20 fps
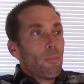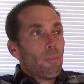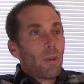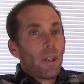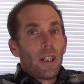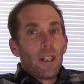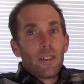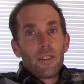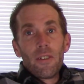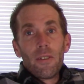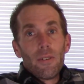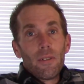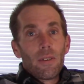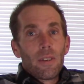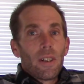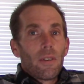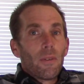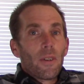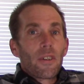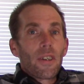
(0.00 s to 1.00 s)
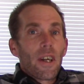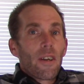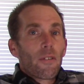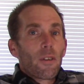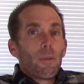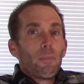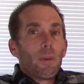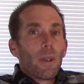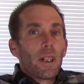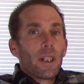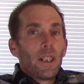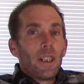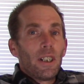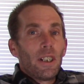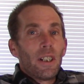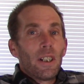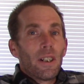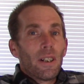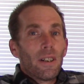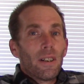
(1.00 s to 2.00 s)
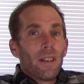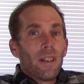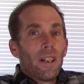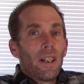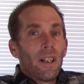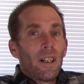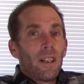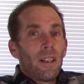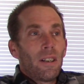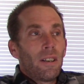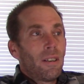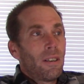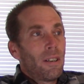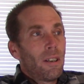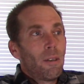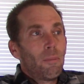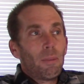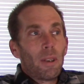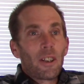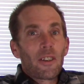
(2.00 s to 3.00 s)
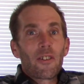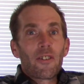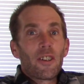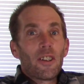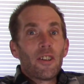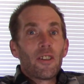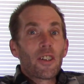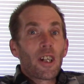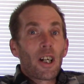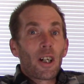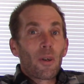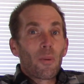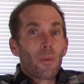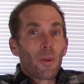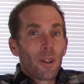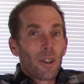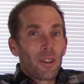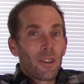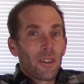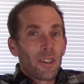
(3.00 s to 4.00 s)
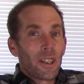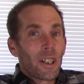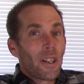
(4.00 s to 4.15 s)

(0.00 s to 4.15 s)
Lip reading: but with everybody amongst the entire world,